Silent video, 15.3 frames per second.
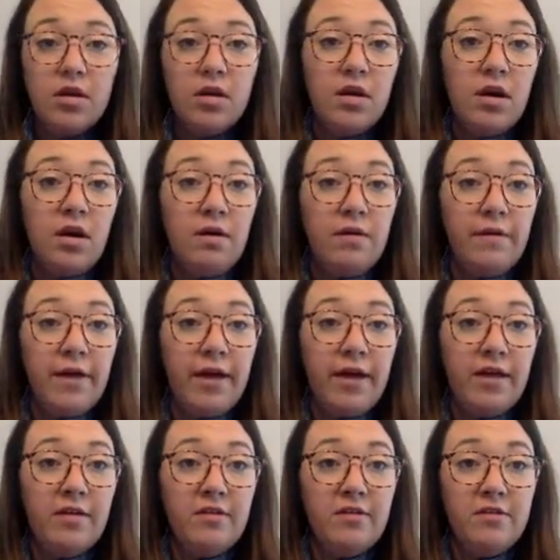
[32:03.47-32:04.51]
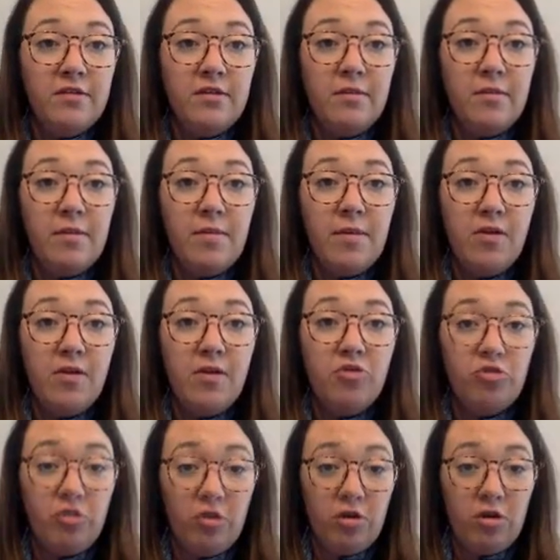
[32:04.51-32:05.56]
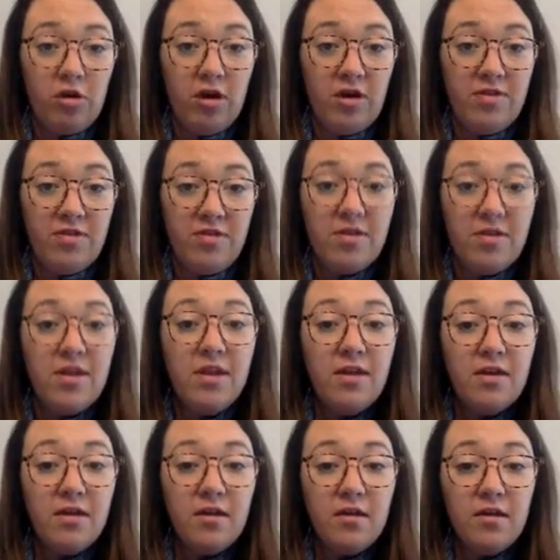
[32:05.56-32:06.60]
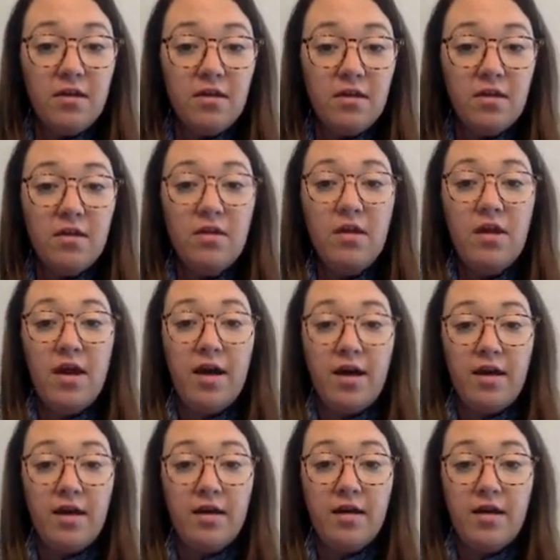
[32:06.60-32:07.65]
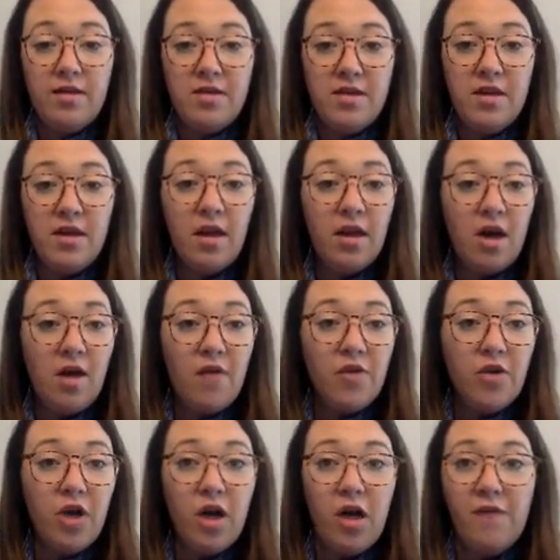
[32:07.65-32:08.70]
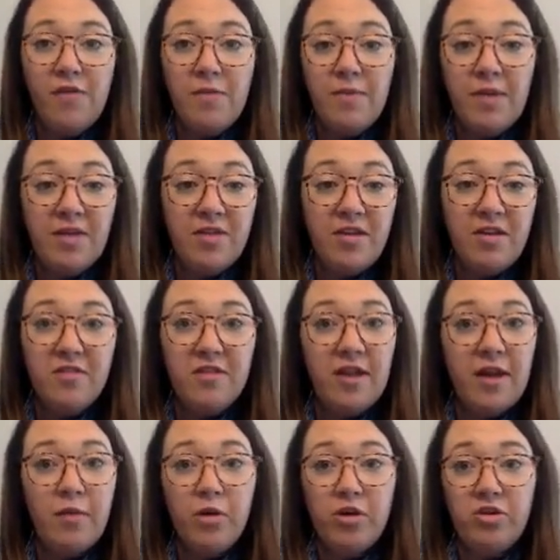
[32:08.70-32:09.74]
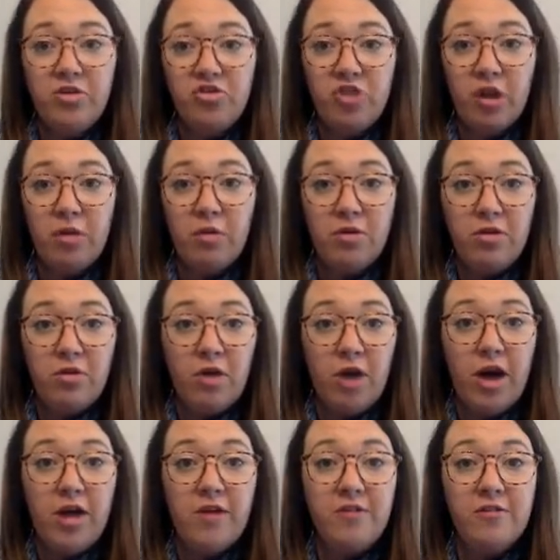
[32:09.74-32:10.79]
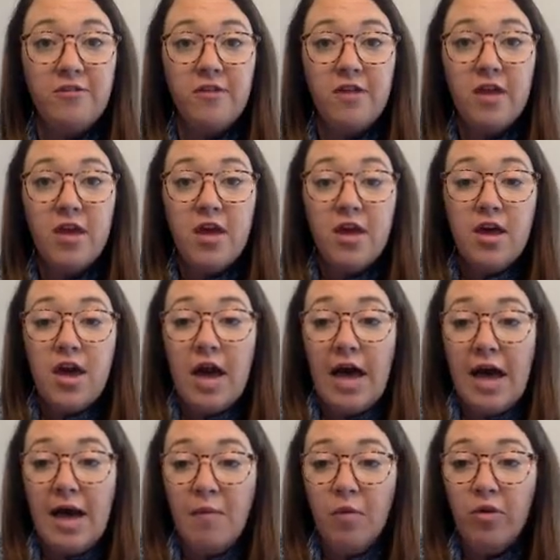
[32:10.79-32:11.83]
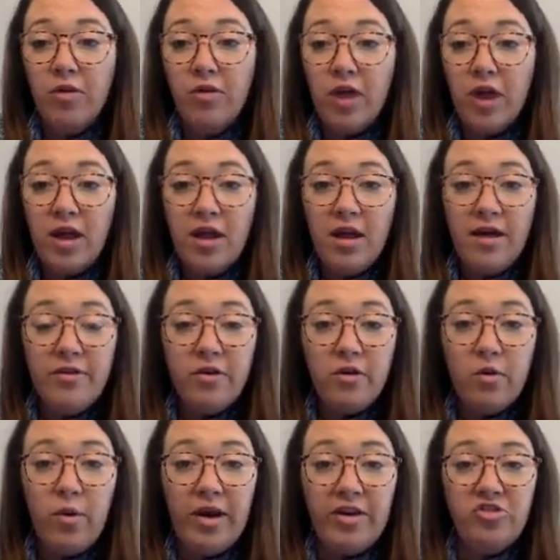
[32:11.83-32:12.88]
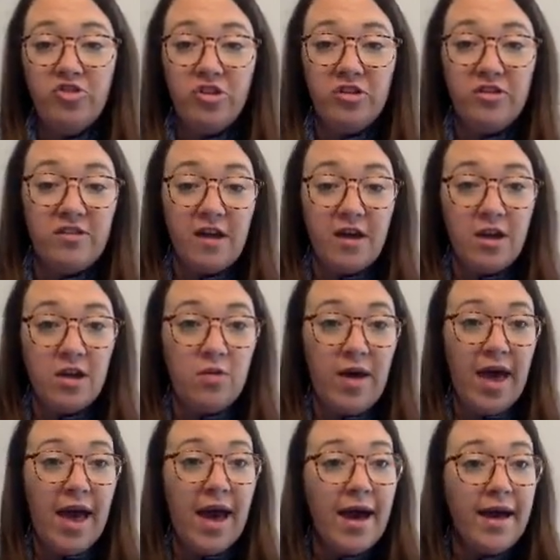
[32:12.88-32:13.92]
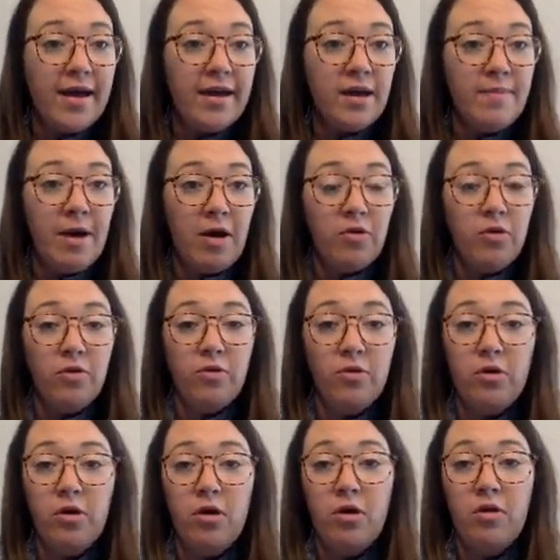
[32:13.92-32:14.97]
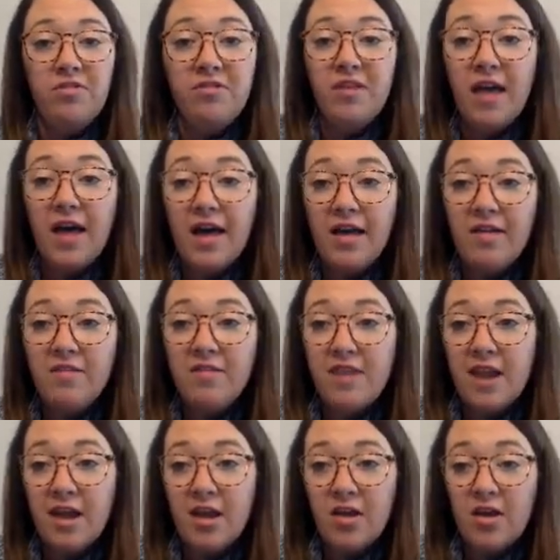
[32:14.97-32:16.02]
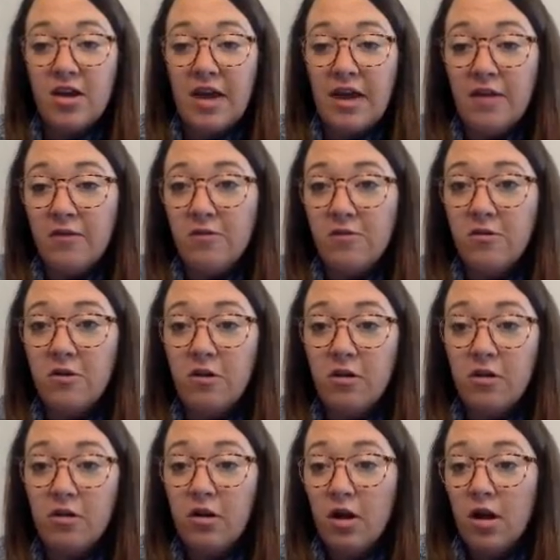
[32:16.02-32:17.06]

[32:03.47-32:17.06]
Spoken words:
All right, let me make sure. I think I covered all of the big things that I wanted to share with you guys. Were there any other questions that you had about Google Slides that I could answer?